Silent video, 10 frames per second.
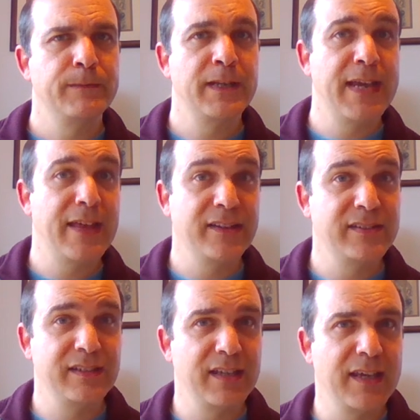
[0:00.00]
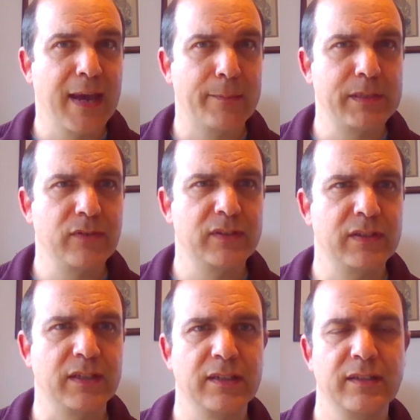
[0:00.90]
And now they sit in
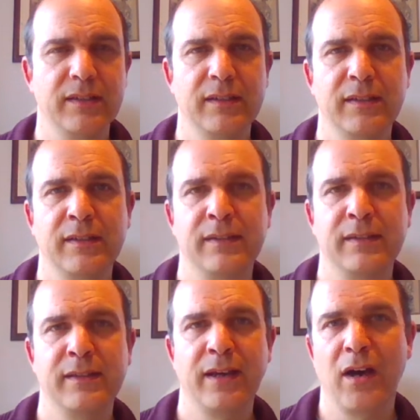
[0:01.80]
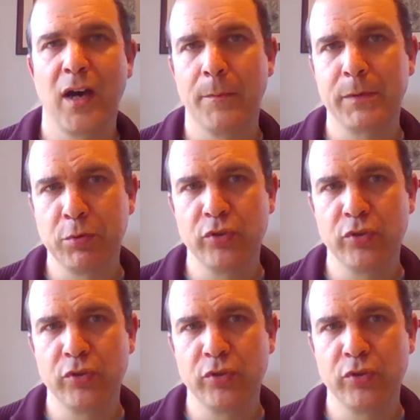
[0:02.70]
captivity, their harps